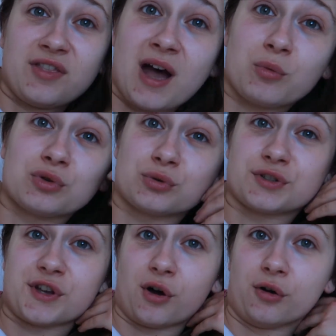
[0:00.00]
That was
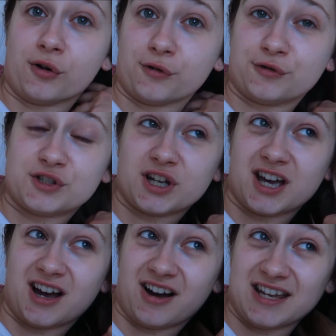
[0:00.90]
resolved.
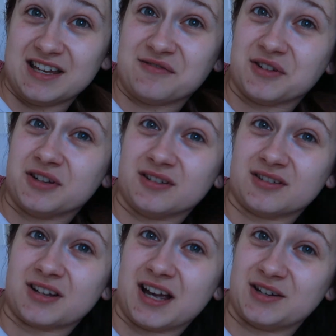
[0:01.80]
I
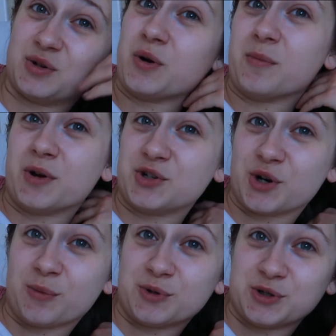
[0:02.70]
even had quit my
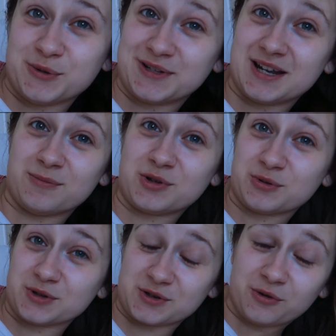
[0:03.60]
job to attempt
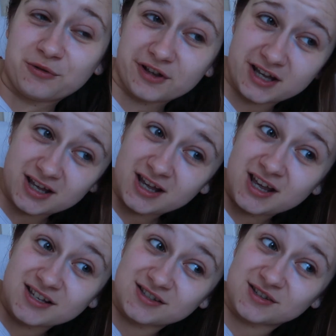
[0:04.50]
to resolve it.
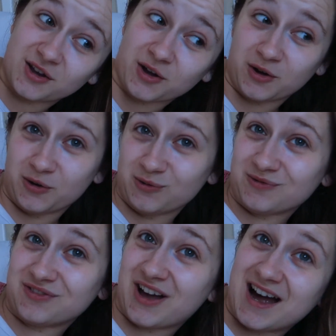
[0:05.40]
So
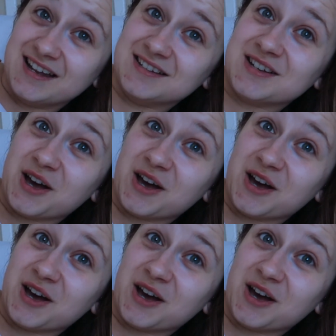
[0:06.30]
that in